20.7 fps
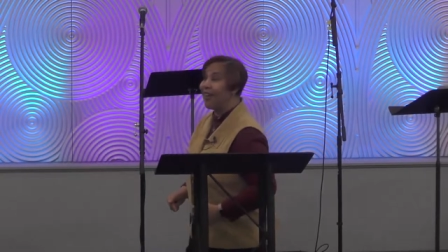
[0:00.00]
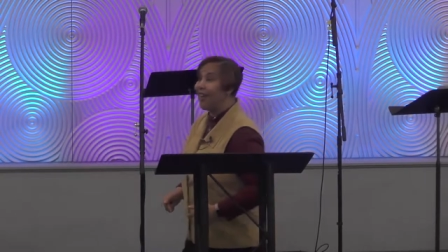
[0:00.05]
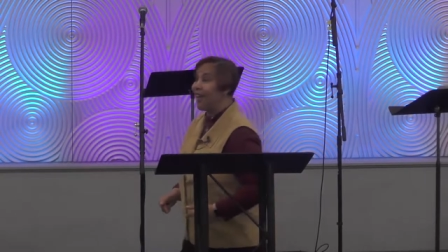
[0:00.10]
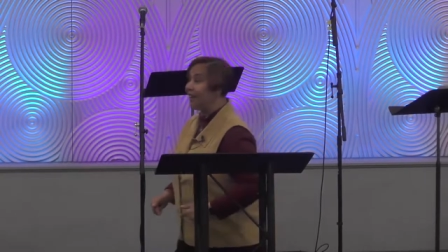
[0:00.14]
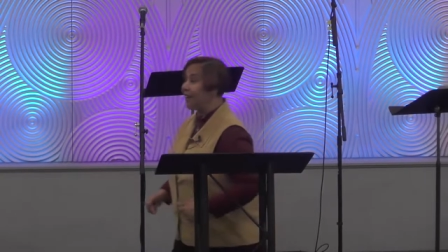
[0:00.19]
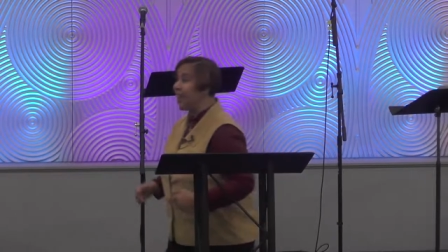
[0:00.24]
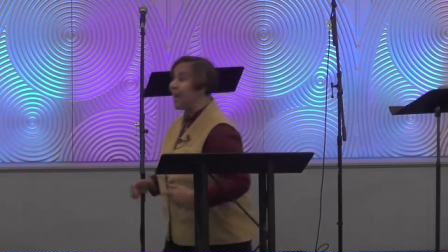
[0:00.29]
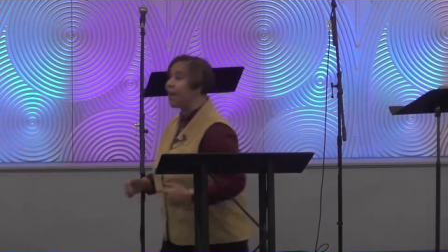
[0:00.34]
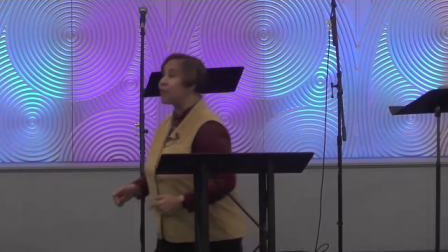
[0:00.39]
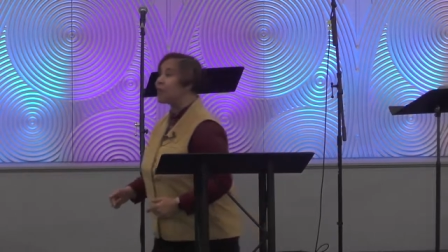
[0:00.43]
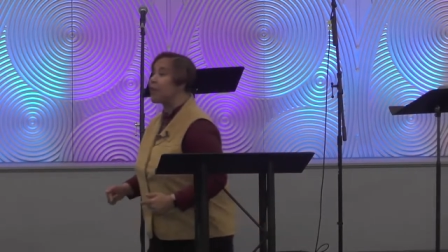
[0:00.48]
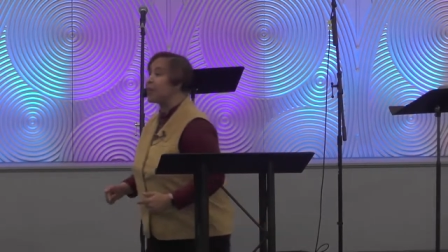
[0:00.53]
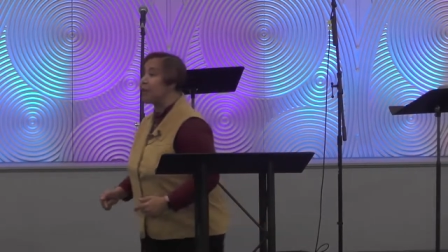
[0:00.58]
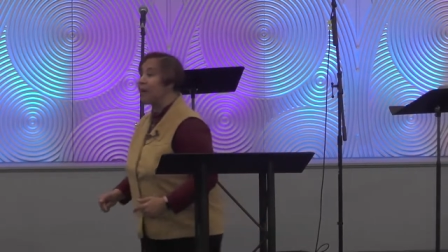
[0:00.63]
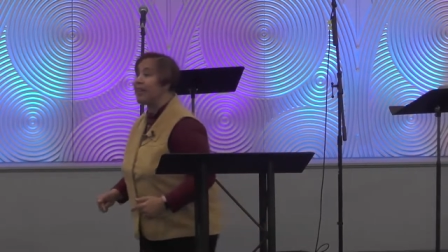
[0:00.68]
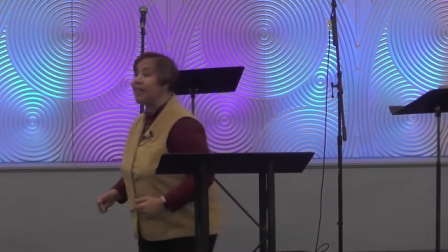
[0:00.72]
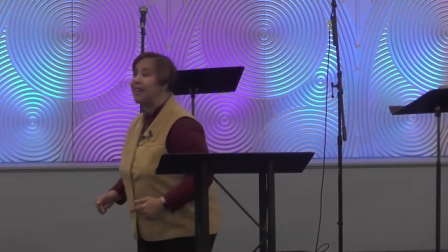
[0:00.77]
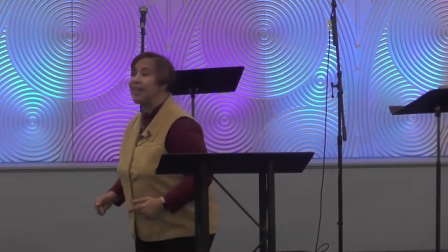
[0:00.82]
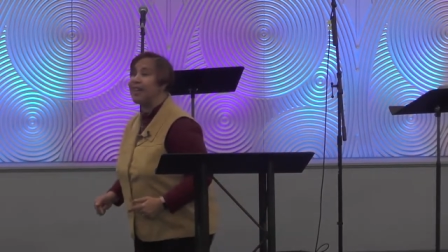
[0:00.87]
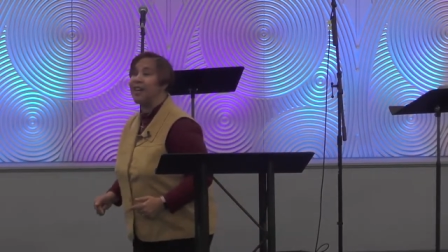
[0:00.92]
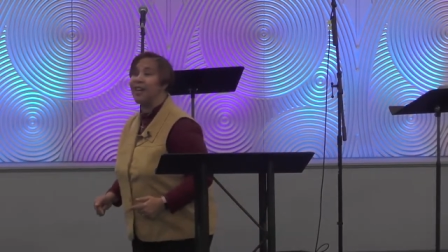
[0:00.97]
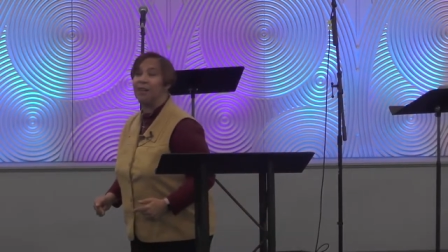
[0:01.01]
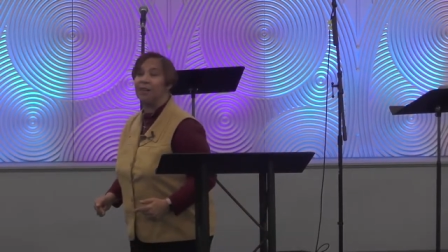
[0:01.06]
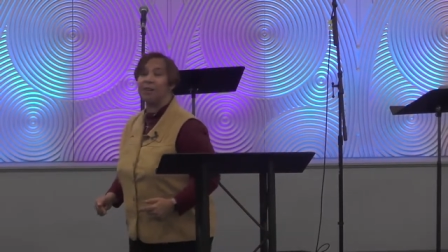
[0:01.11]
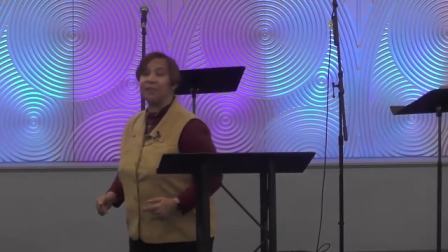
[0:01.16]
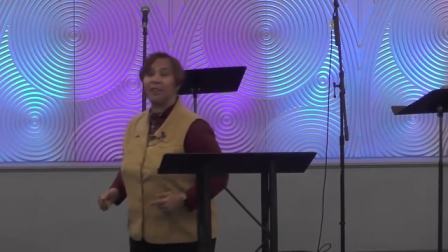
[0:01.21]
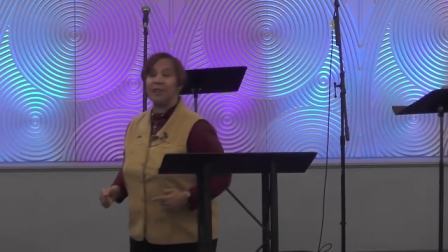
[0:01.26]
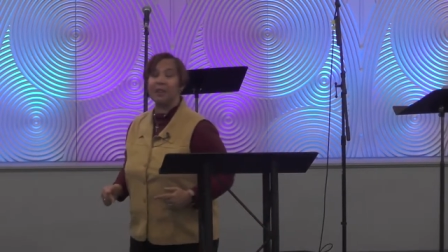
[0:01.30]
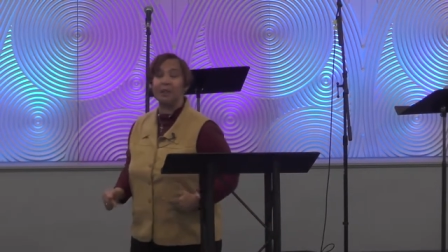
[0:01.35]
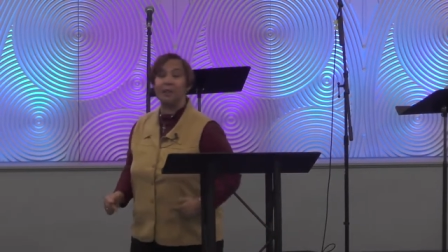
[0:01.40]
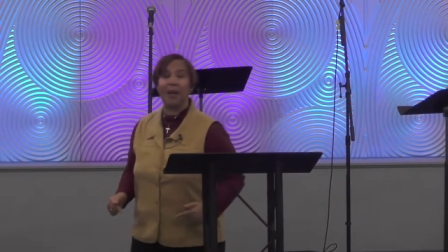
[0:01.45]
and everybody
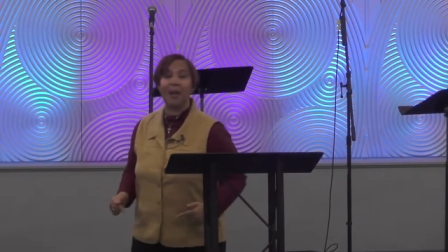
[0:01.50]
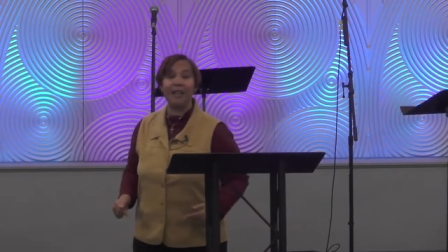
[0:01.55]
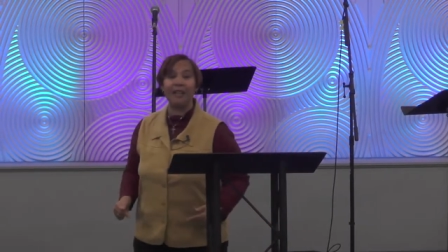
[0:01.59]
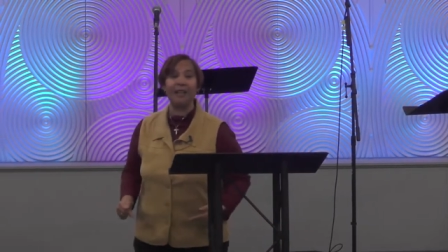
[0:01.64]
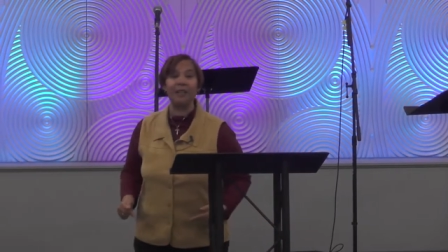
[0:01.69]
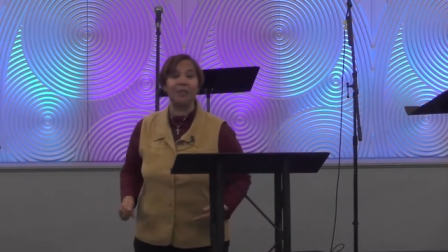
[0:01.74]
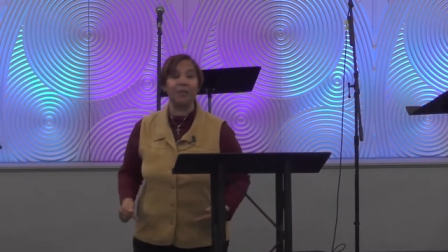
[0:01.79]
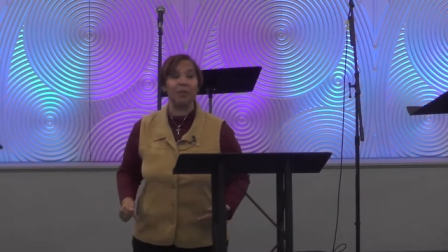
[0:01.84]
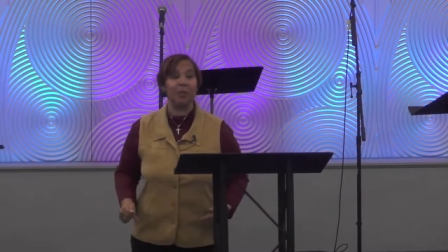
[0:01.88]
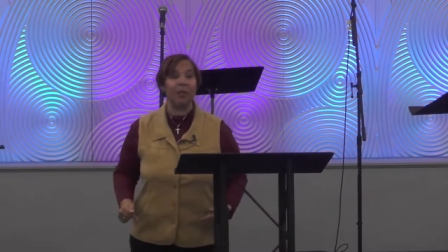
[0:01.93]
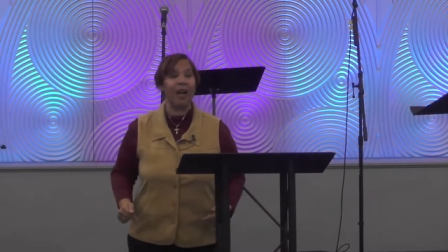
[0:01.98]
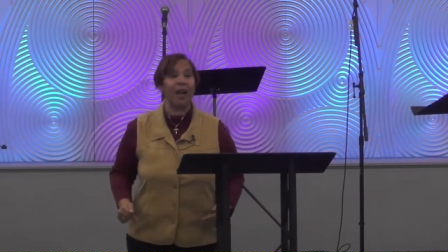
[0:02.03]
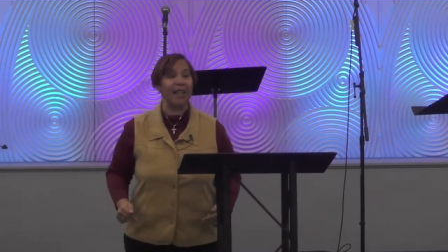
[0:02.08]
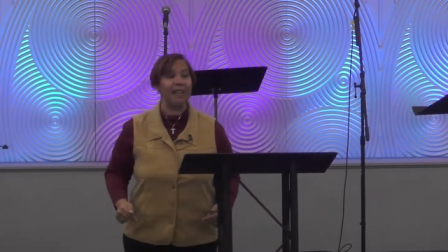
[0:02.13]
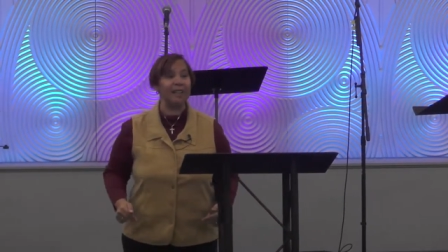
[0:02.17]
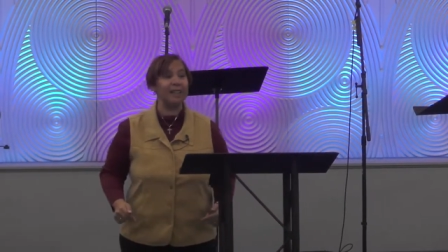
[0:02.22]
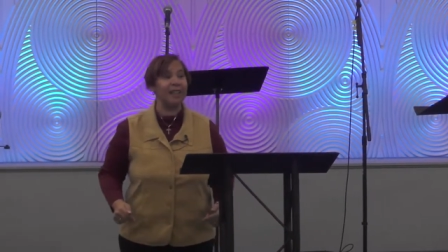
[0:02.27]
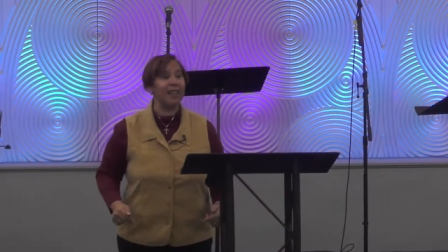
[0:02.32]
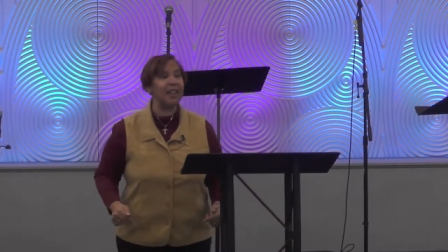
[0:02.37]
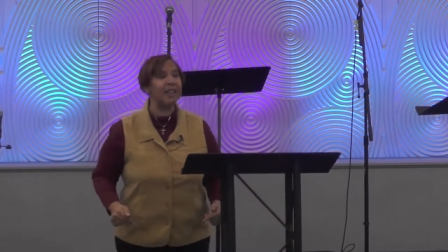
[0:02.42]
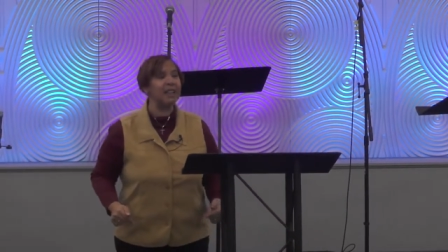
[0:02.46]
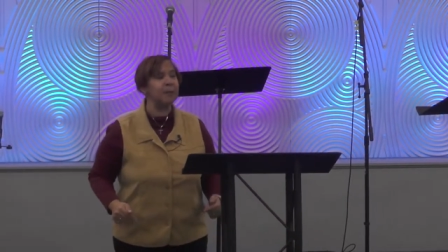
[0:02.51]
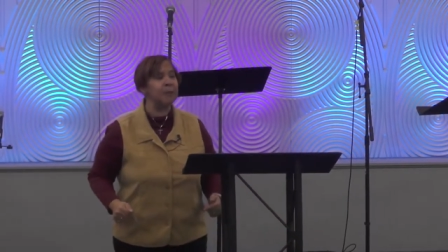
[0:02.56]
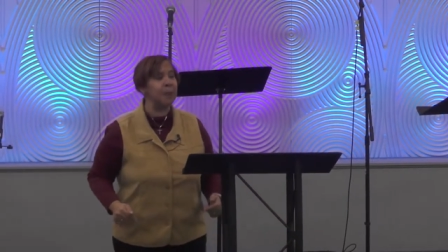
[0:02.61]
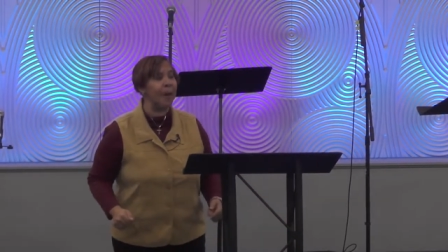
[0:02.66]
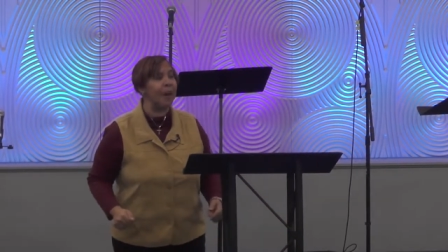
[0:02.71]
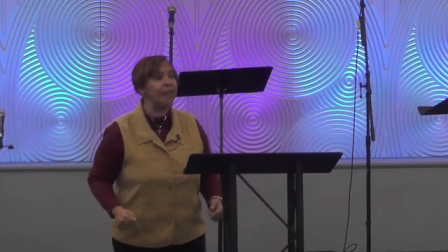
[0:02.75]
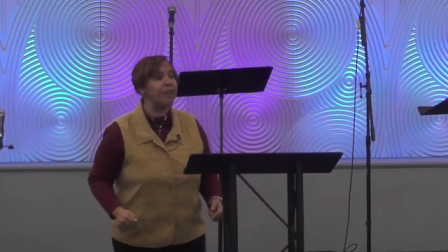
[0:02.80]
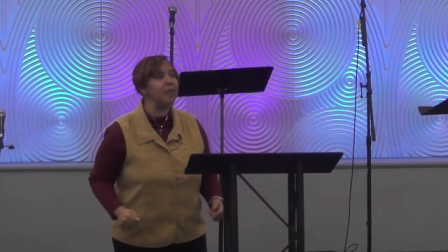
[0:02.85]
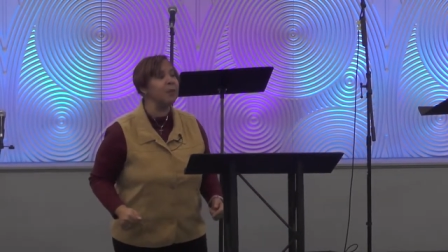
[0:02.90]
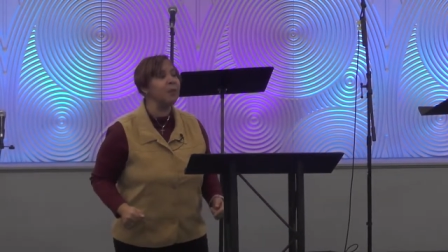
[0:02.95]
else in the body of Christ, that his
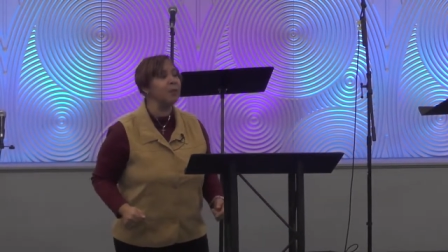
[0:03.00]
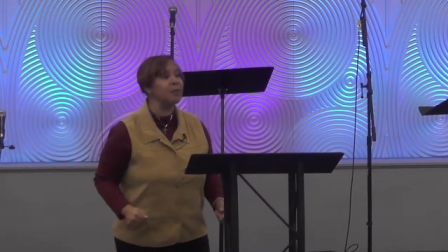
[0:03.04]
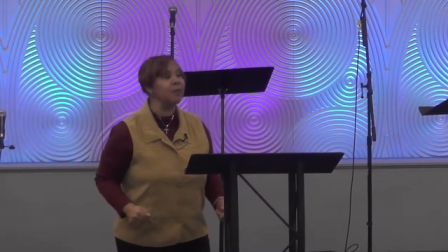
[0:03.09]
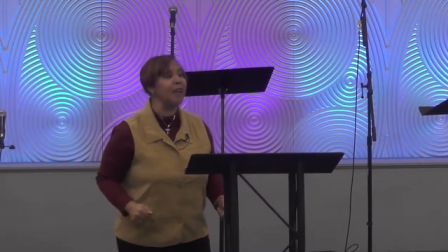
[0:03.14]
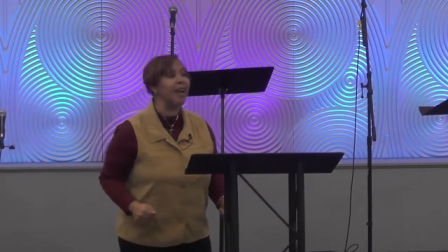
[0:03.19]
body will